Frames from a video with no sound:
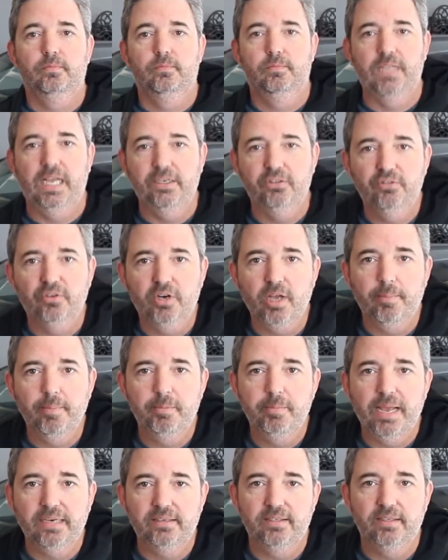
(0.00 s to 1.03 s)
thanks for coming
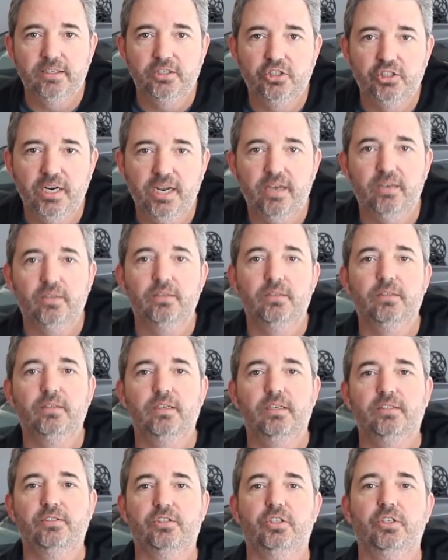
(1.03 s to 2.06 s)
back to the channel.
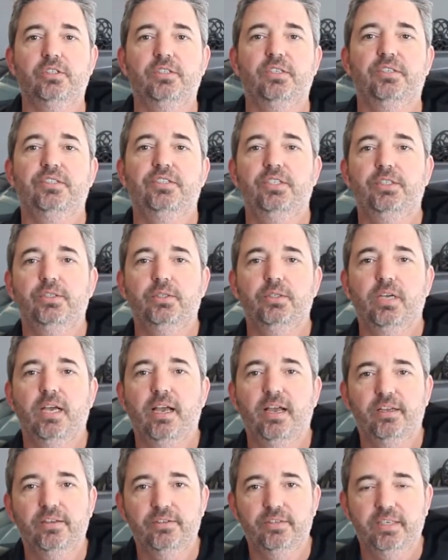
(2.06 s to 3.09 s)
It's good to see you
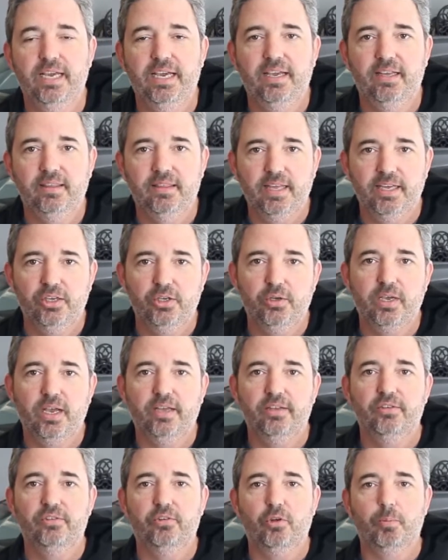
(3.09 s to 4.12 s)
guys again. Thank you
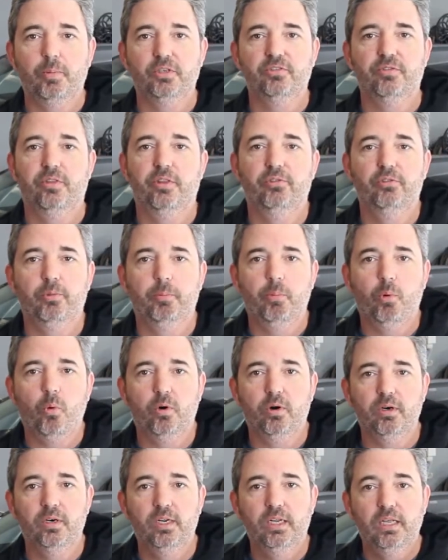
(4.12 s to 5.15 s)
guys so much for the
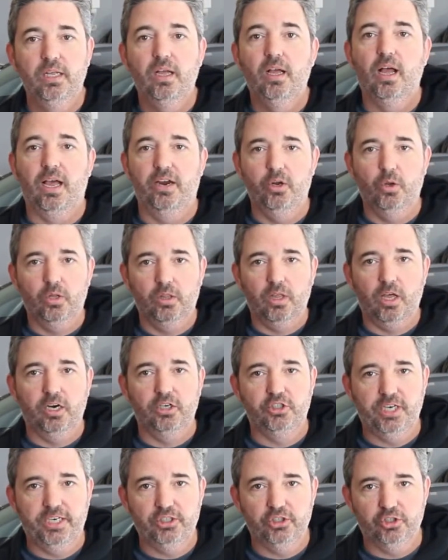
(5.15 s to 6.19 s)
support. I know a lot
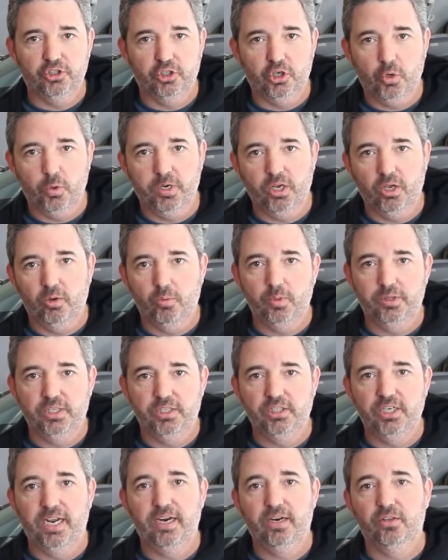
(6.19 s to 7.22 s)
of changes are going on with the
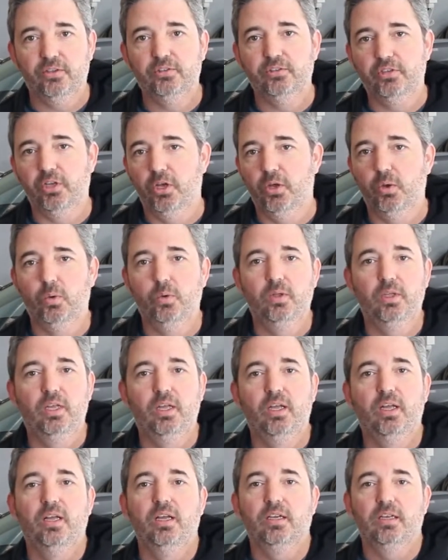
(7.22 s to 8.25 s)
channel, so
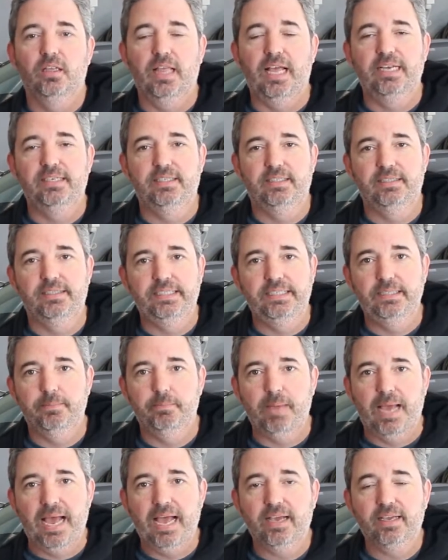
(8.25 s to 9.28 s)
glad to see you
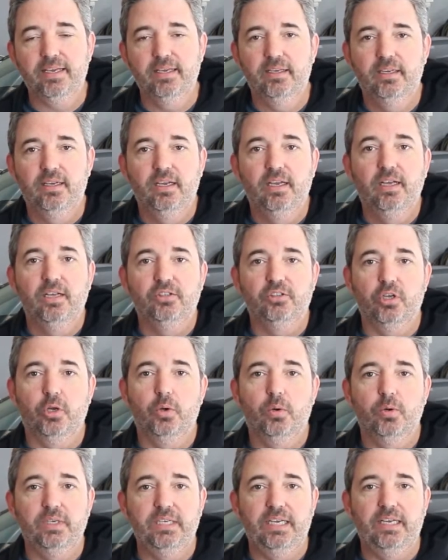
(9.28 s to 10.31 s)
back.
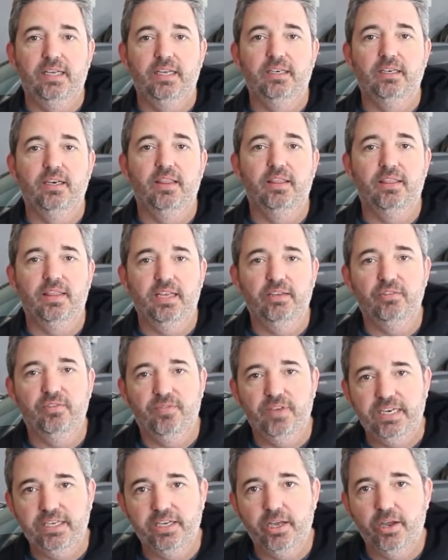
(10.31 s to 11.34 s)
So in this
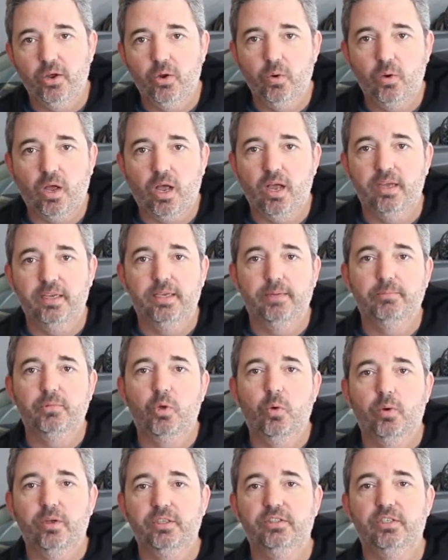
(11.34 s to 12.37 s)
video, I am
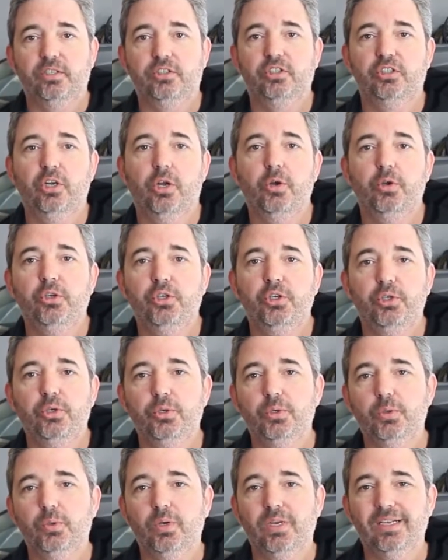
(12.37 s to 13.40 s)
going to show
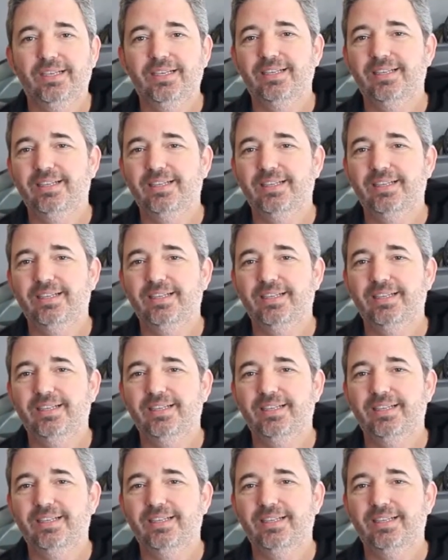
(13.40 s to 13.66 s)
you,